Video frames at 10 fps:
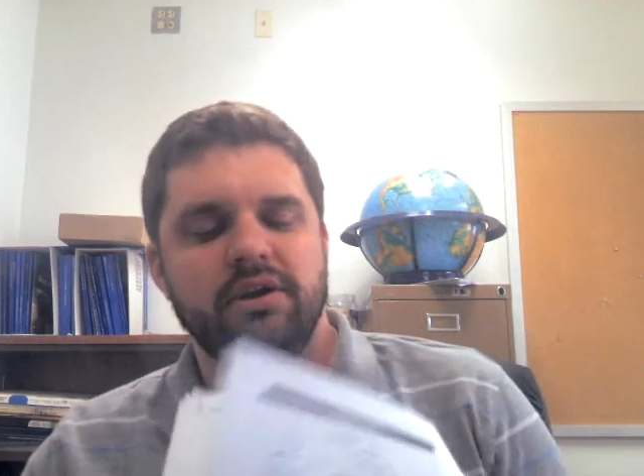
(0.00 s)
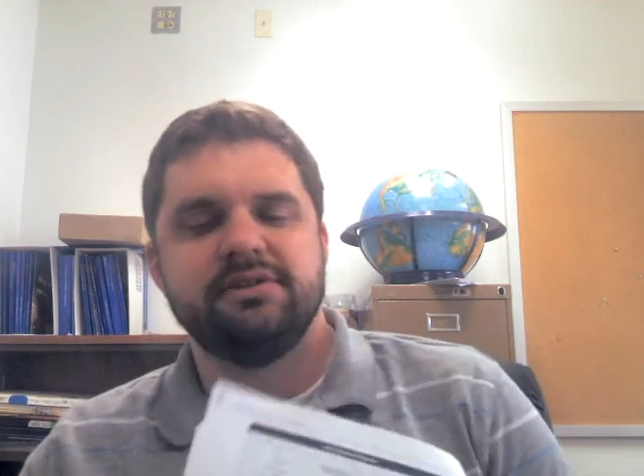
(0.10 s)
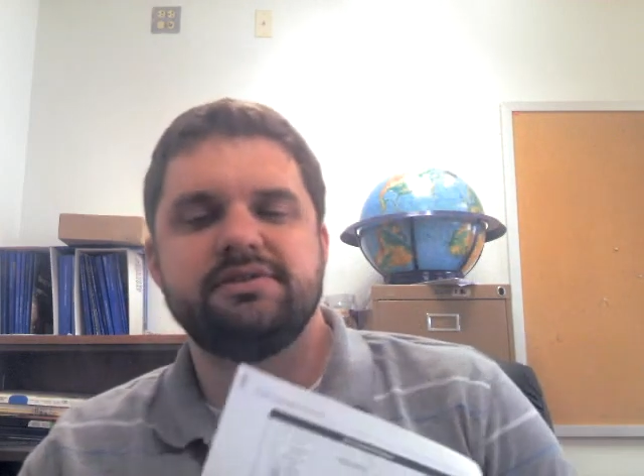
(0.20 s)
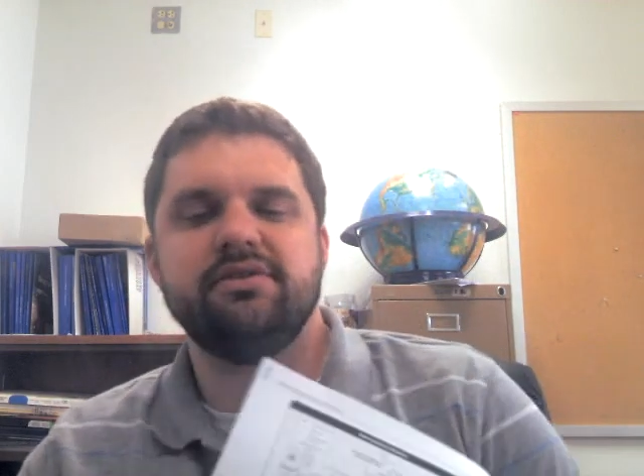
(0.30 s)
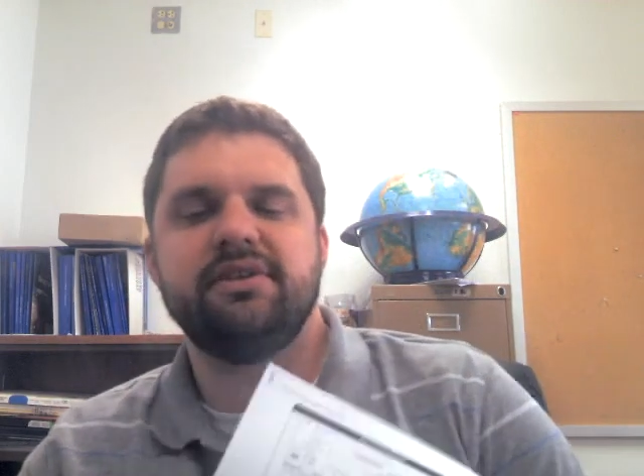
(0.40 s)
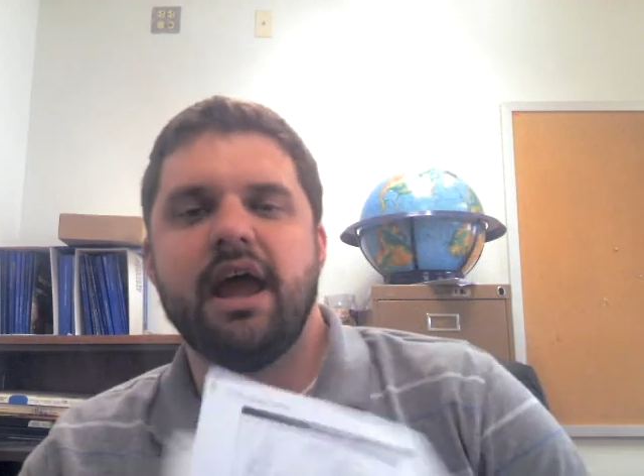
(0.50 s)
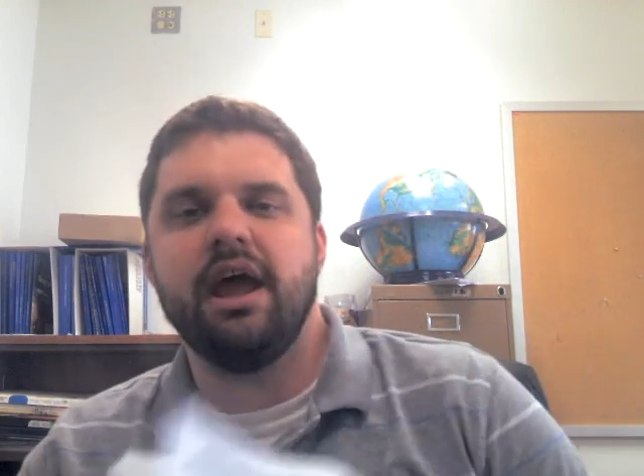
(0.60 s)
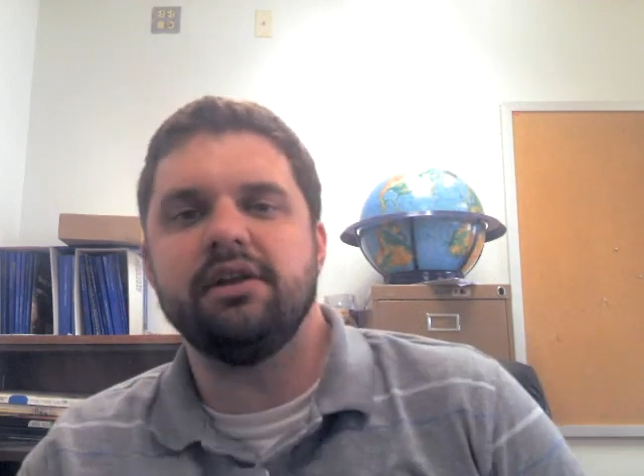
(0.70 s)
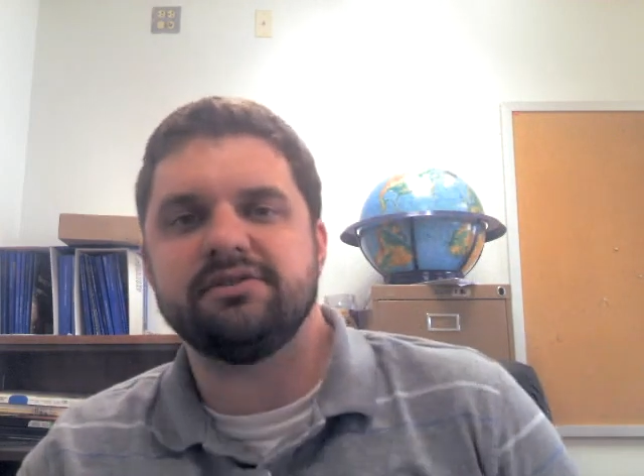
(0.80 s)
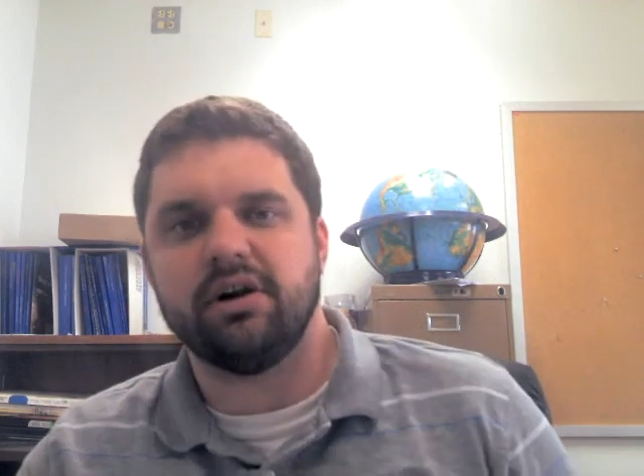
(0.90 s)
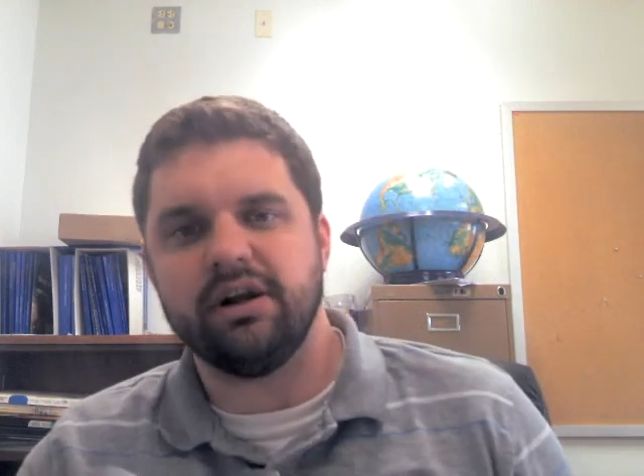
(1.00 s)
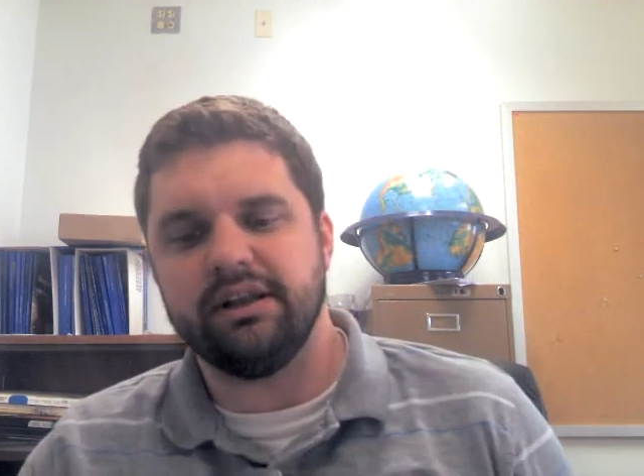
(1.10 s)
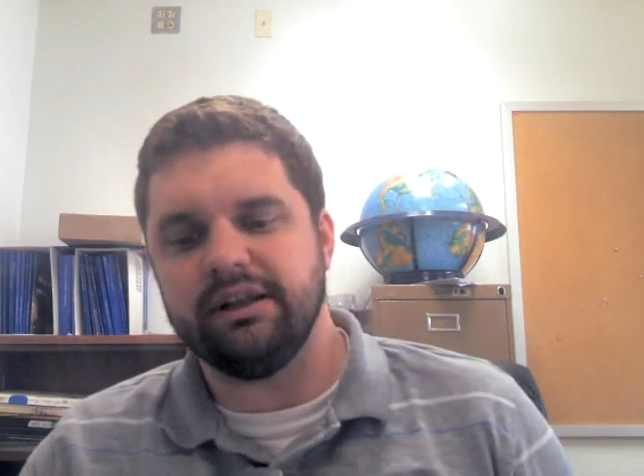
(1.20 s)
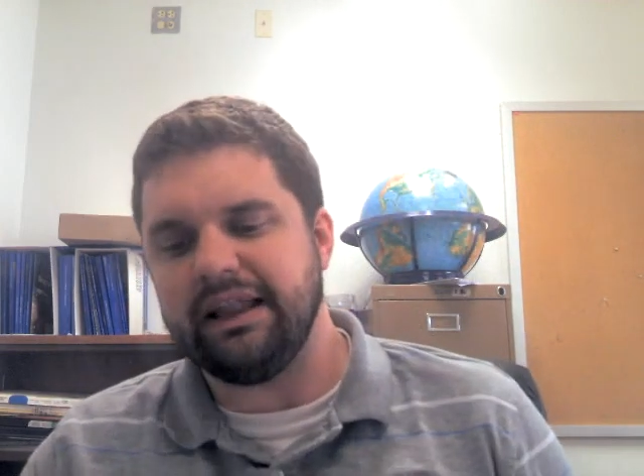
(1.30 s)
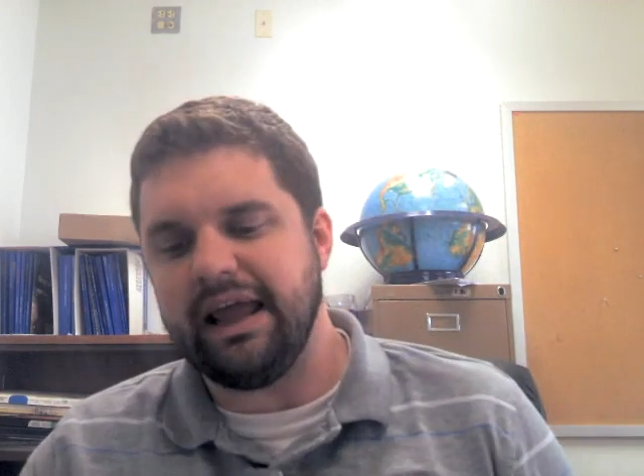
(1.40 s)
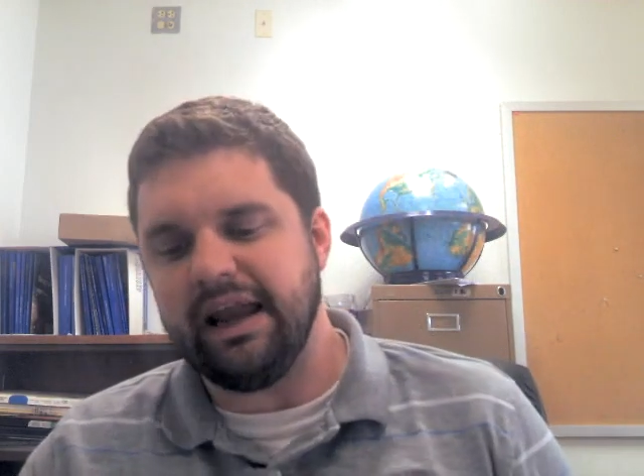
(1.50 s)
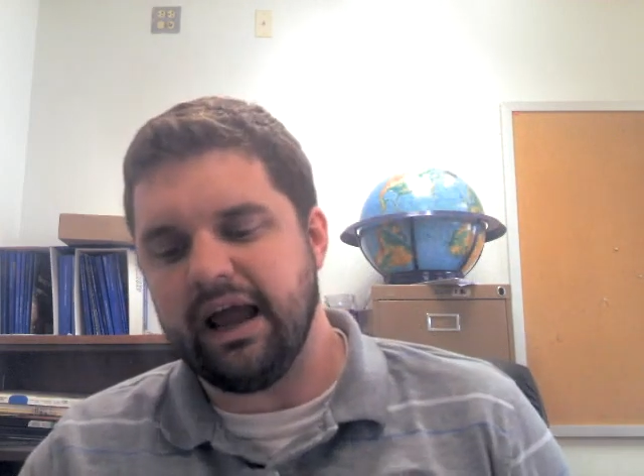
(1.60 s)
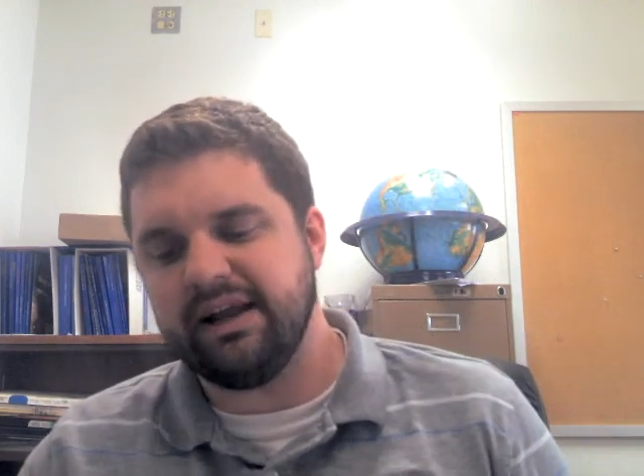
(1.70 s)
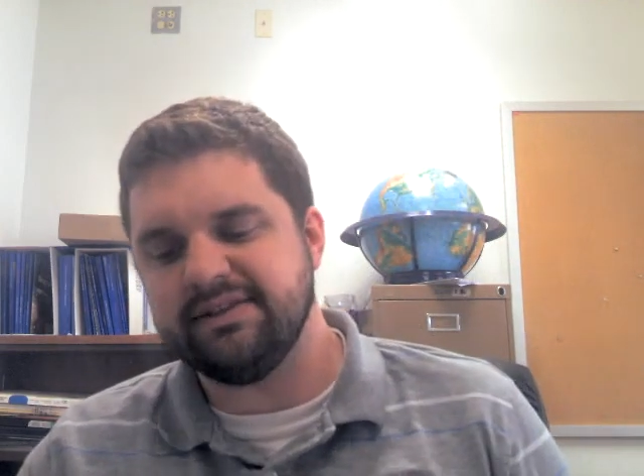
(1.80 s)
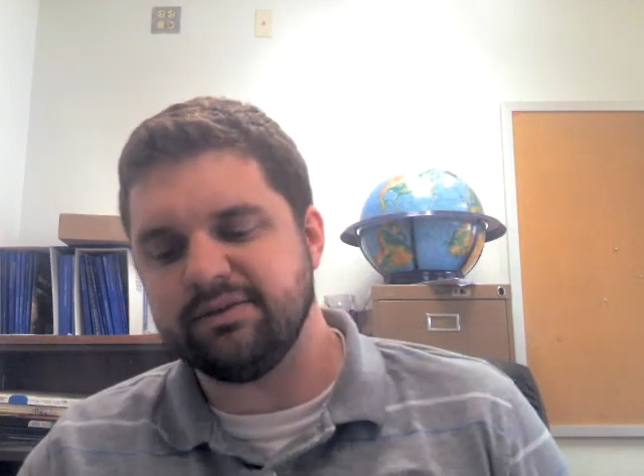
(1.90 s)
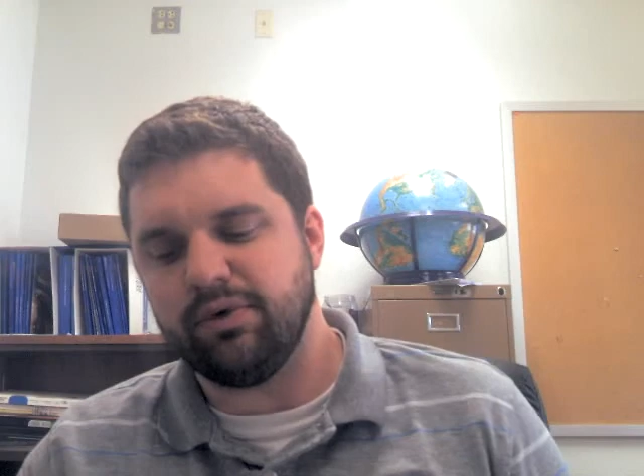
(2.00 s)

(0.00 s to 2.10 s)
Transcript: Sudan started in the late 90s